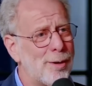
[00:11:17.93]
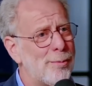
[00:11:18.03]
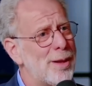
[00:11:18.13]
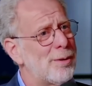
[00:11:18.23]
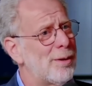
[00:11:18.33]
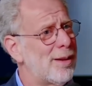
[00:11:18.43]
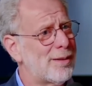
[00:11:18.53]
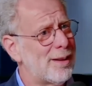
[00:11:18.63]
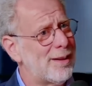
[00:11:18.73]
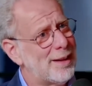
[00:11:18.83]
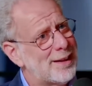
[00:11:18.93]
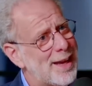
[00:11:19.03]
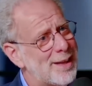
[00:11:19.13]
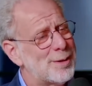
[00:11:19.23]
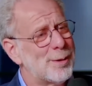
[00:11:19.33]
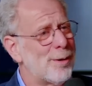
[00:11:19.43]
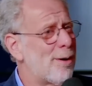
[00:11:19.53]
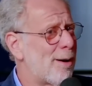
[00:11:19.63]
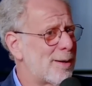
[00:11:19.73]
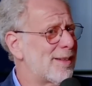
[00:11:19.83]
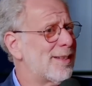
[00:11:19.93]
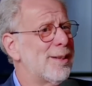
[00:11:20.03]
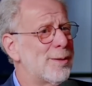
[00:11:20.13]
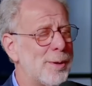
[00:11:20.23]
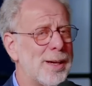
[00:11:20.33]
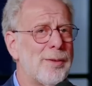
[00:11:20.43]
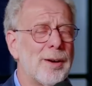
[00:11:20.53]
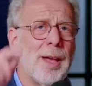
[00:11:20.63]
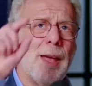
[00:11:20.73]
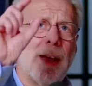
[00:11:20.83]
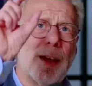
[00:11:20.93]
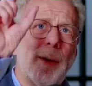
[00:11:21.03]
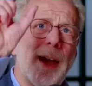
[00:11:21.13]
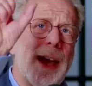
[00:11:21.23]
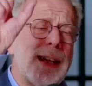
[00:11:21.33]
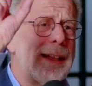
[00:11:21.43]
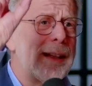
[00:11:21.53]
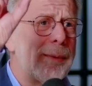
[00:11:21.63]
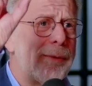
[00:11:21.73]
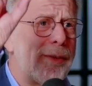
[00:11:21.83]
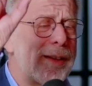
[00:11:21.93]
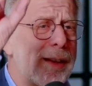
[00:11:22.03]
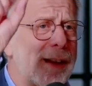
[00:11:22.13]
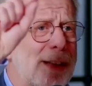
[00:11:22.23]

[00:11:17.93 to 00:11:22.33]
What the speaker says: or whether you're less likely to get cancer or heart disease or whatever, you know, any little physical